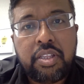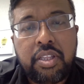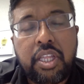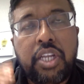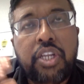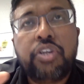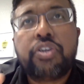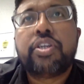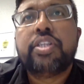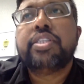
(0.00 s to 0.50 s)

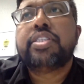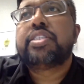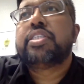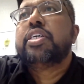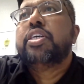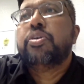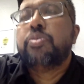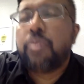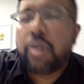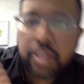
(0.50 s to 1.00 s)
then you can
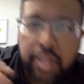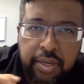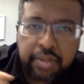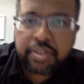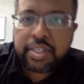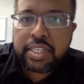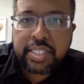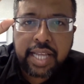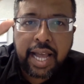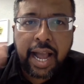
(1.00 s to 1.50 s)
see whether
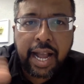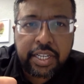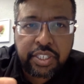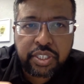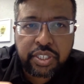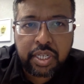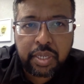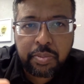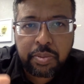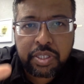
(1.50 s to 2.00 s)
these
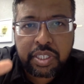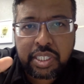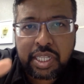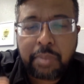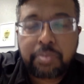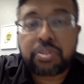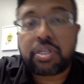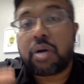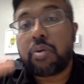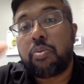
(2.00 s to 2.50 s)
actionable
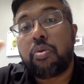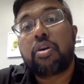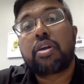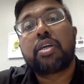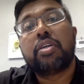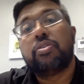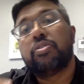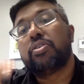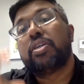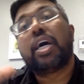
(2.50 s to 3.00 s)
steps are
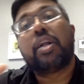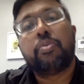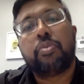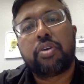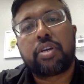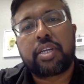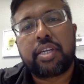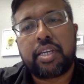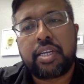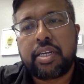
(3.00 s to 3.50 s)
working or not
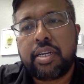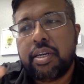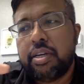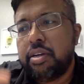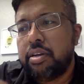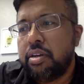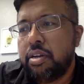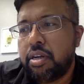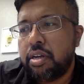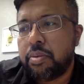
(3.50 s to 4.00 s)
working
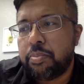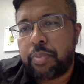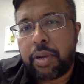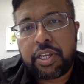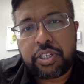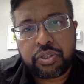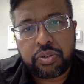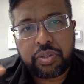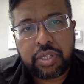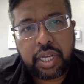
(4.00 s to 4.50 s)

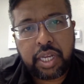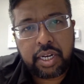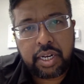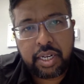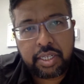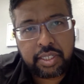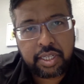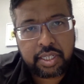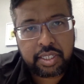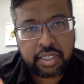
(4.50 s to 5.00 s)
based on the
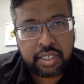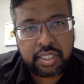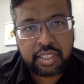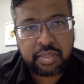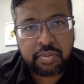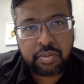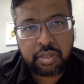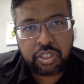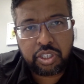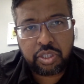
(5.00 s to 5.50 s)
analytics
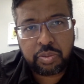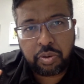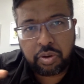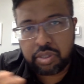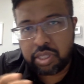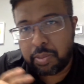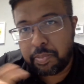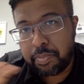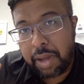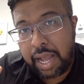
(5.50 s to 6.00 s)
system that you put
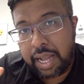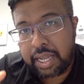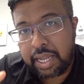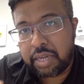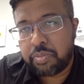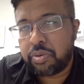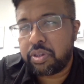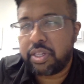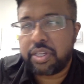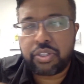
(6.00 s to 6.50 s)
on the back
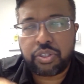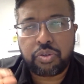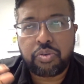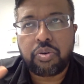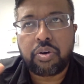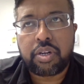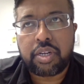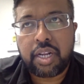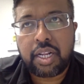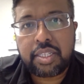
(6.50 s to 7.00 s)
end, whether it's
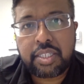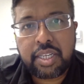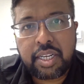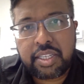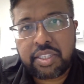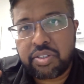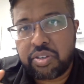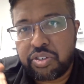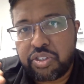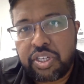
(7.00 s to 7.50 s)
Google
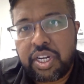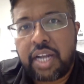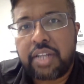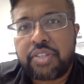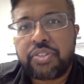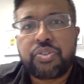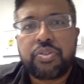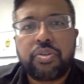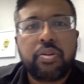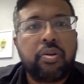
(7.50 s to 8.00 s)
Analytics, Search
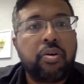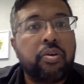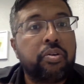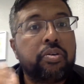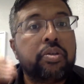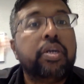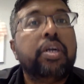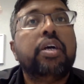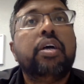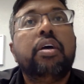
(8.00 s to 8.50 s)
Console,
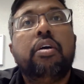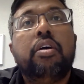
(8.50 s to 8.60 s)
or